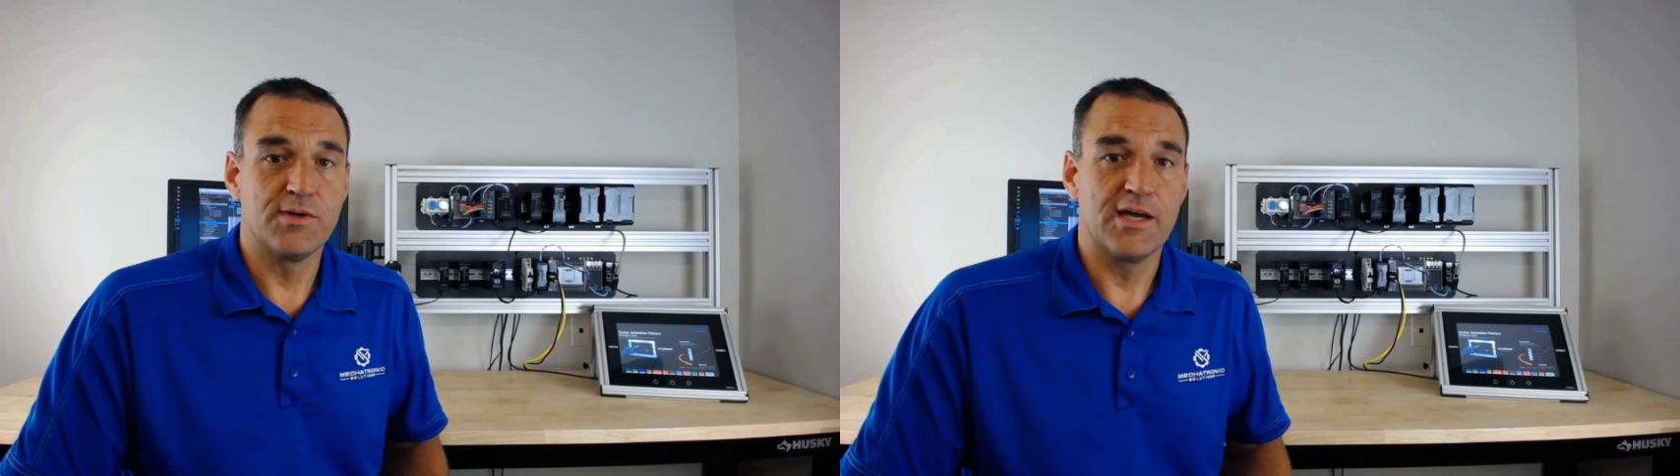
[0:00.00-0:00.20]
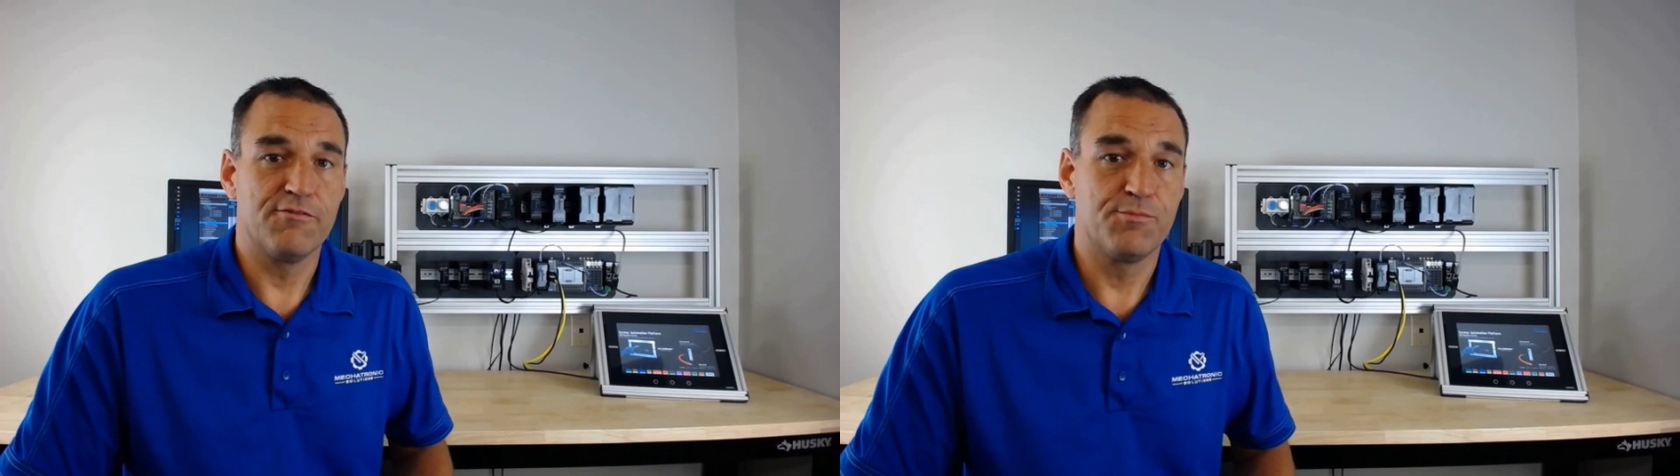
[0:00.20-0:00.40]

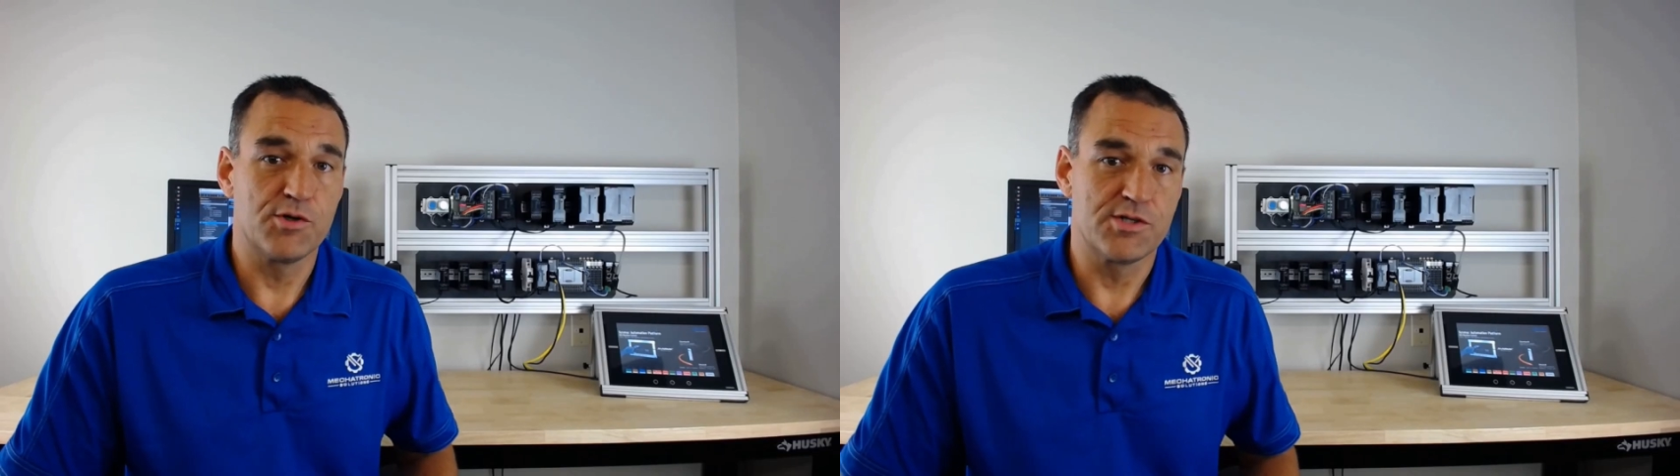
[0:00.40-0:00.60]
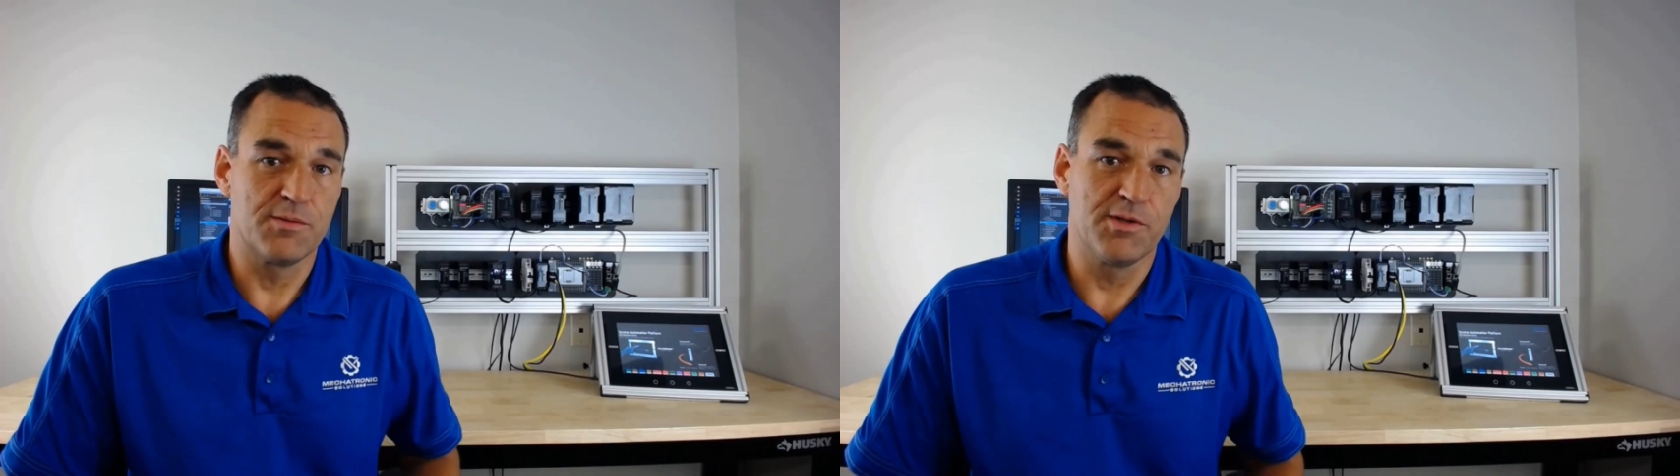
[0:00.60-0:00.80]
do have
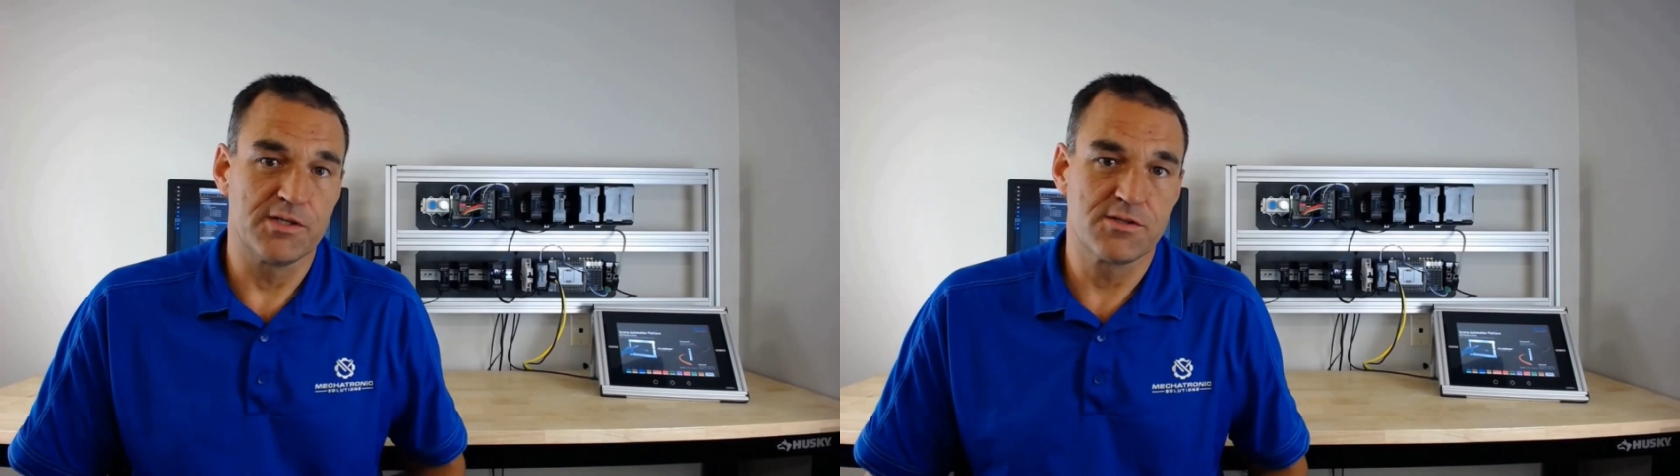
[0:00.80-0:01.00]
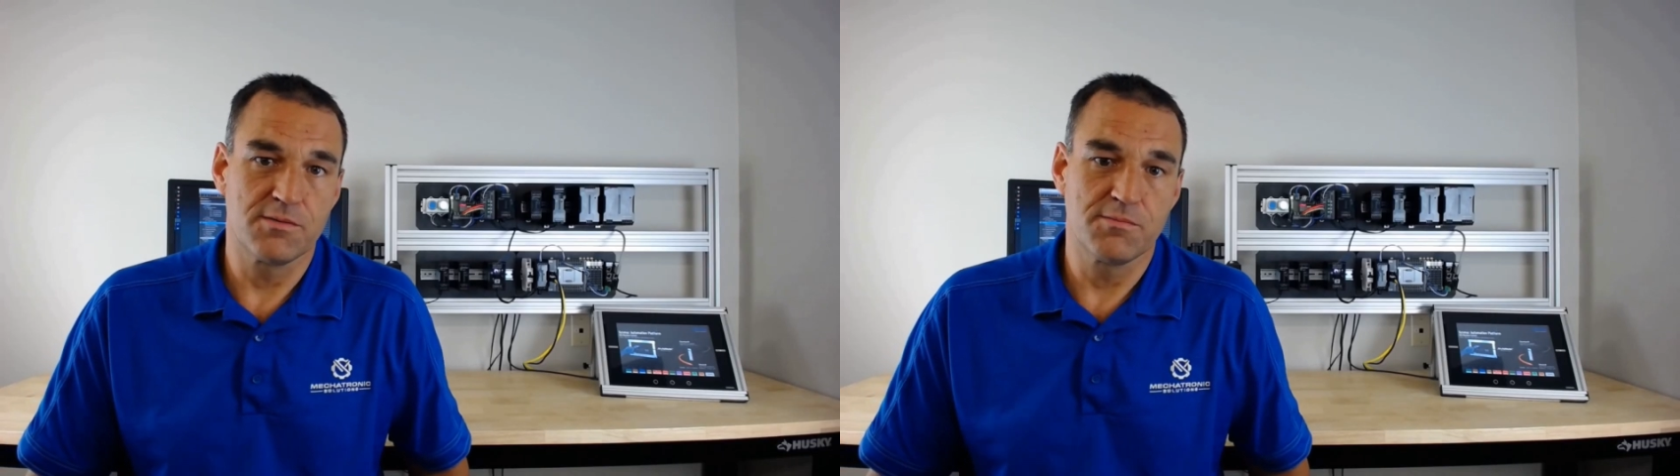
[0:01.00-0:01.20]
push in
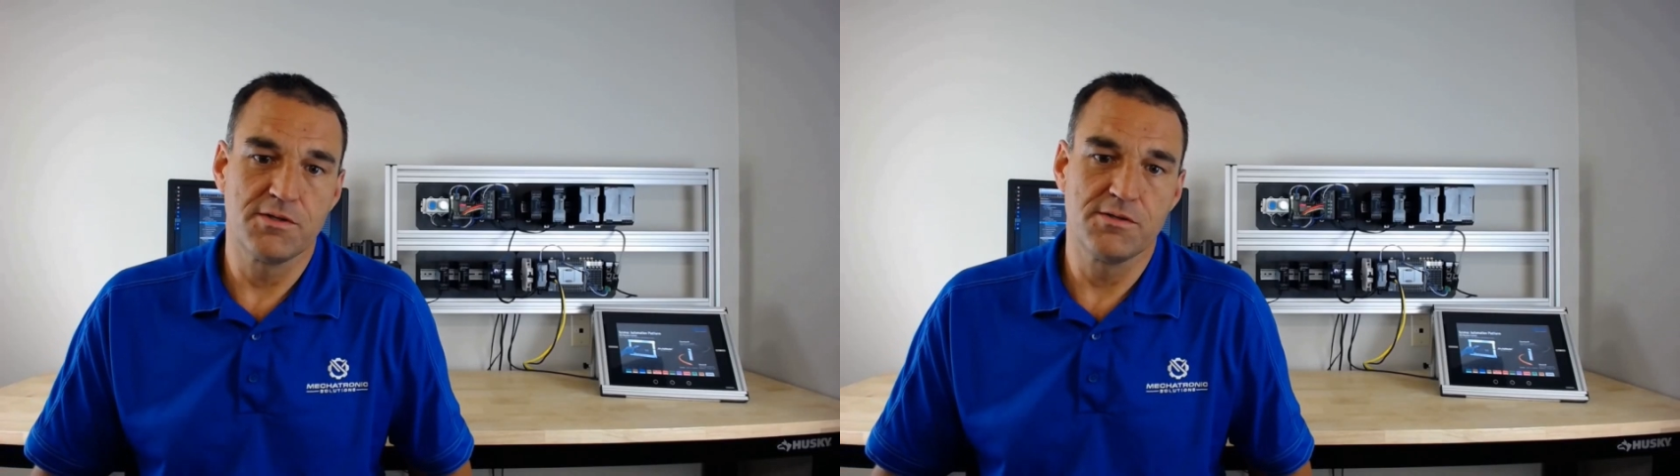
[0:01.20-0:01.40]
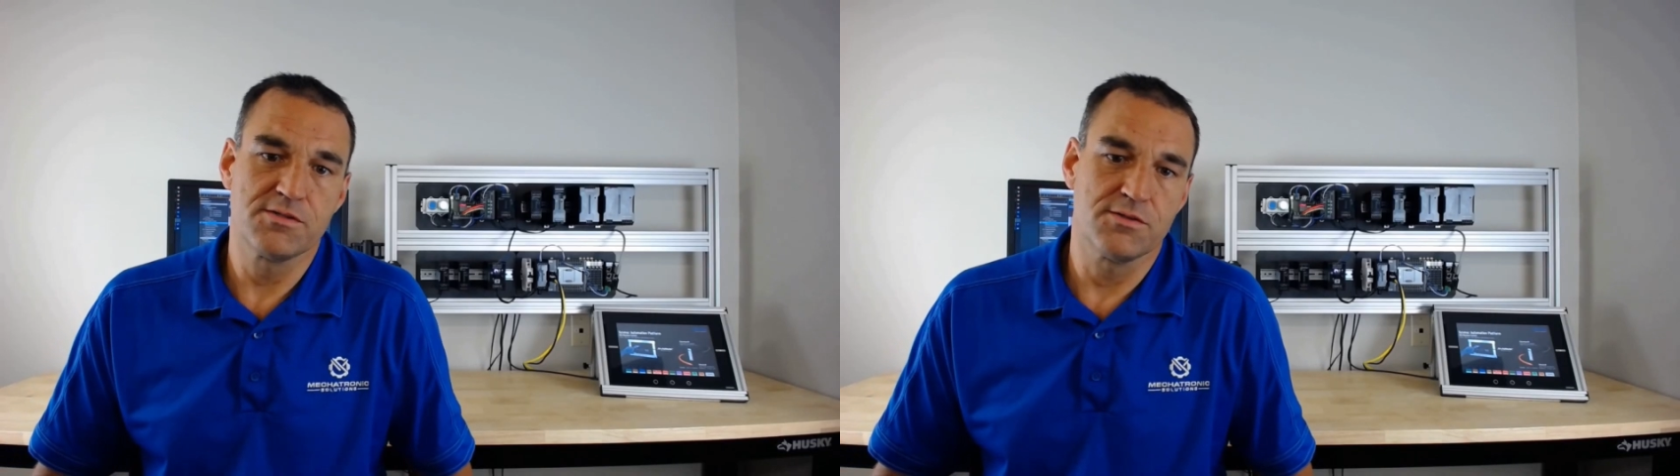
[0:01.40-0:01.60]
plus
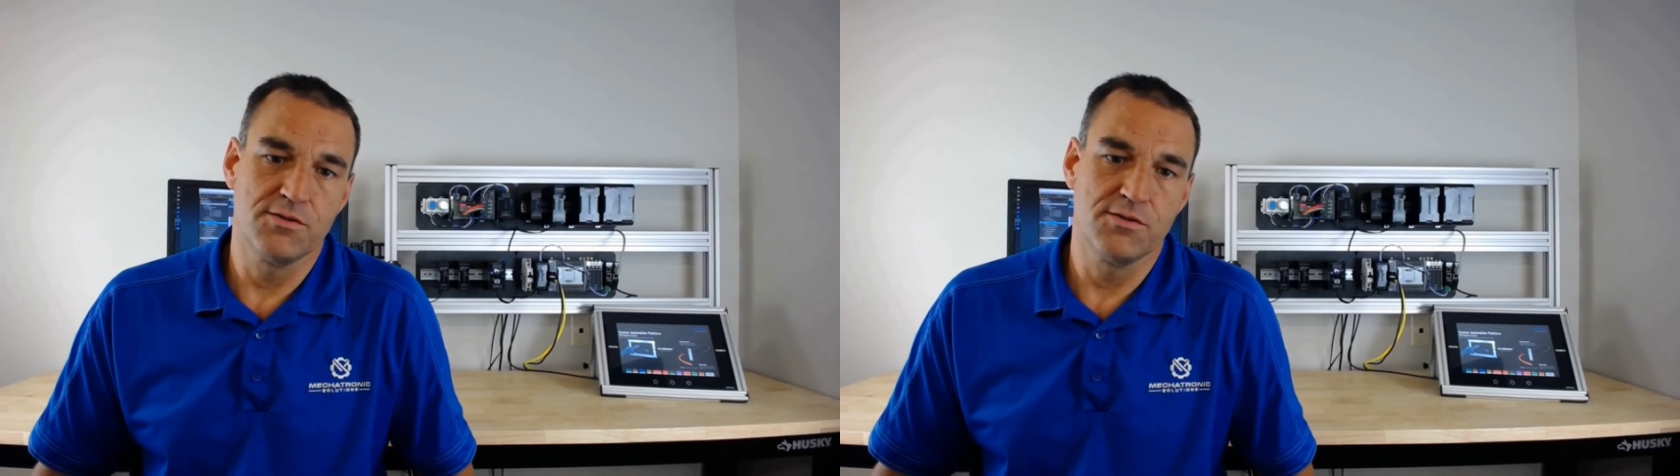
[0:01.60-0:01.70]
terminals,